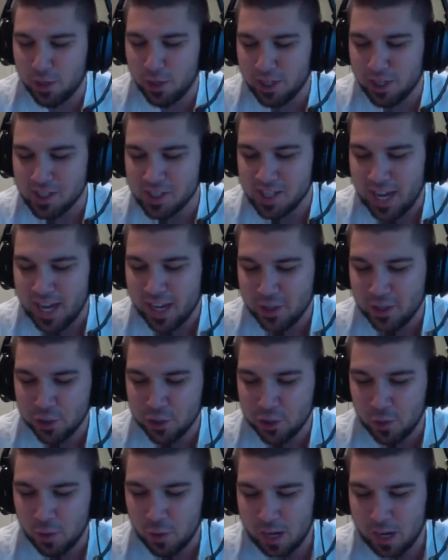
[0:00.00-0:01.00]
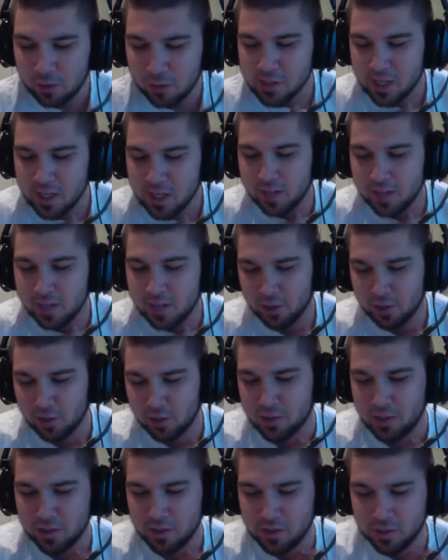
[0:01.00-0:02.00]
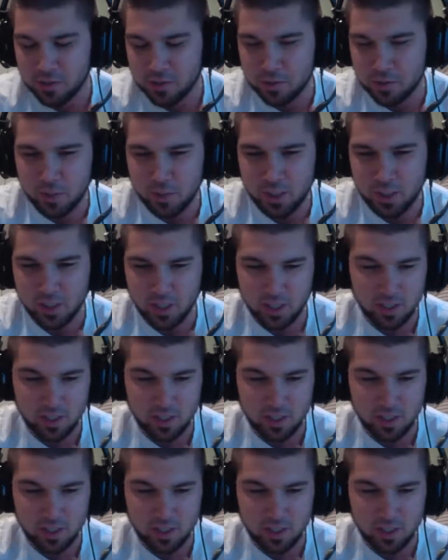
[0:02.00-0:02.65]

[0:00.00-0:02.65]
statue outside of Little Caesars Arena.